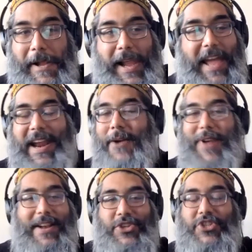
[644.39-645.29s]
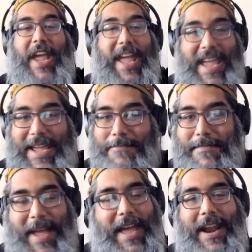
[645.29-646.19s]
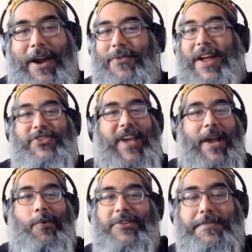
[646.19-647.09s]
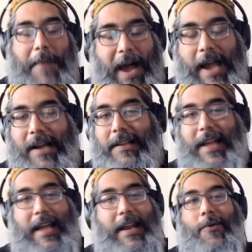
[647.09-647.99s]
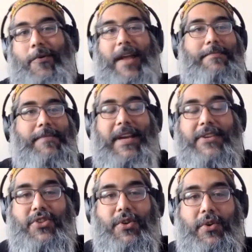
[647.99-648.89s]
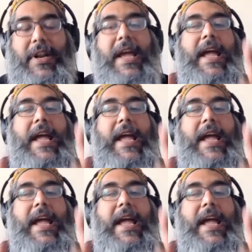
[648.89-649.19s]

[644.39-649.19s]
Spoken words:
and I read Shame and I read Jaguar Smile and I read Midnight's Children